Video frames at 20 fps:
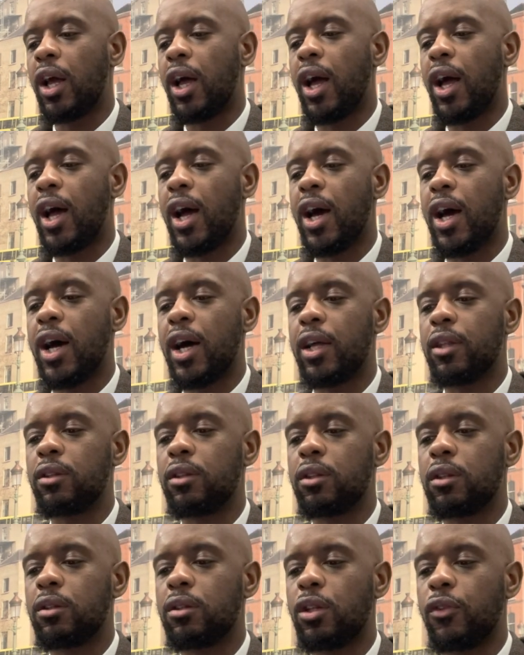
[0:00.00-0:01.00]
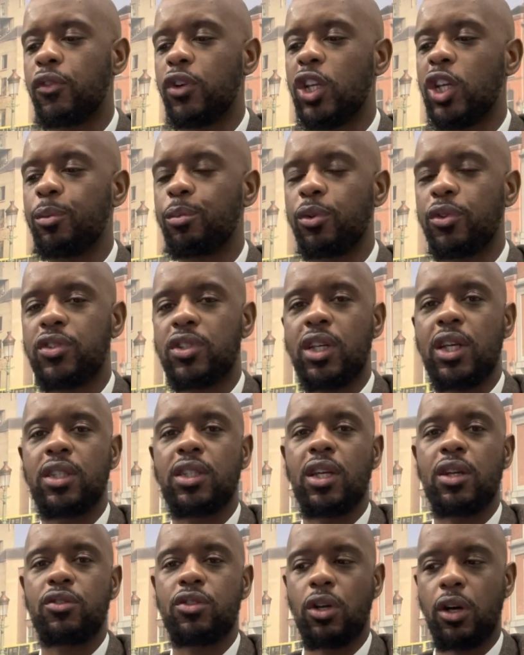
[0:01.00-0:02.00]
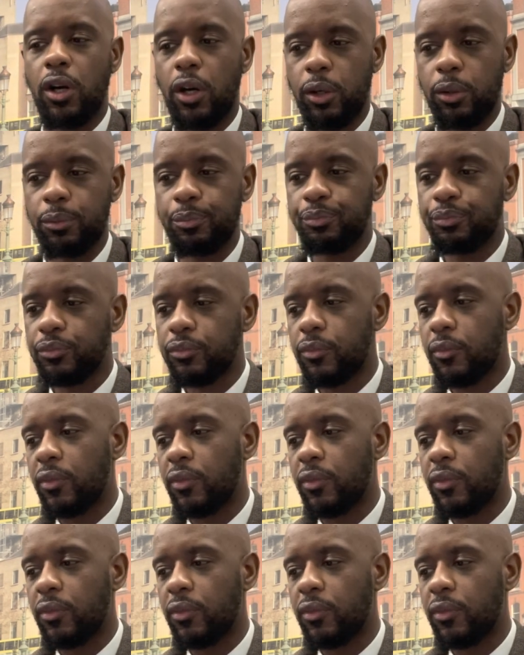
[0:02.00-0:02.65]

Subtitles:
and the renewable sector as a whole.